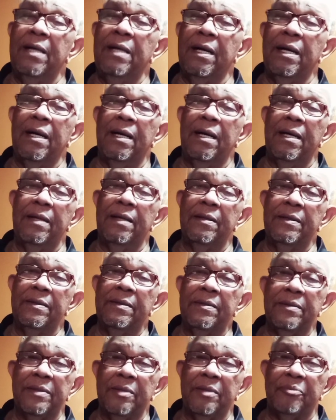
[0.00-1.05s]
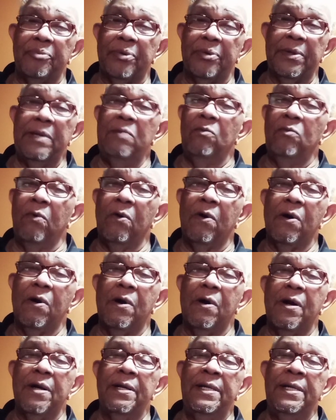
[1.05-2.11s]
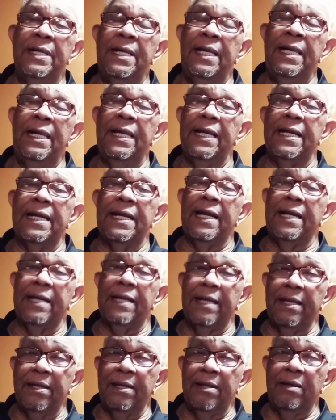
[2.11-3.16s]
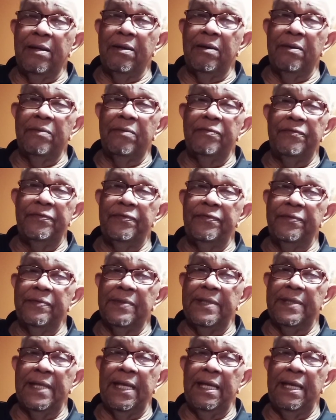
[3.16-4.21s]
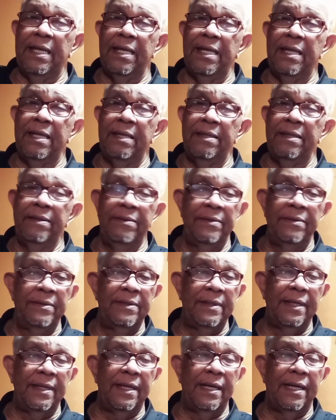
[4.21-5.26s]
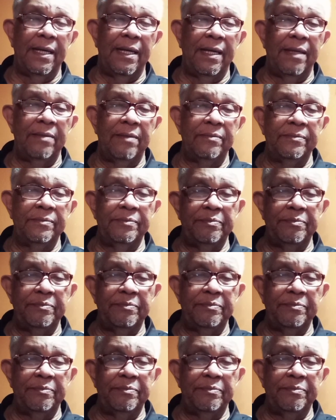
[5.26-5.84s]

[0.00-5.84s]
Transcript: the pre-war, and I love the uh,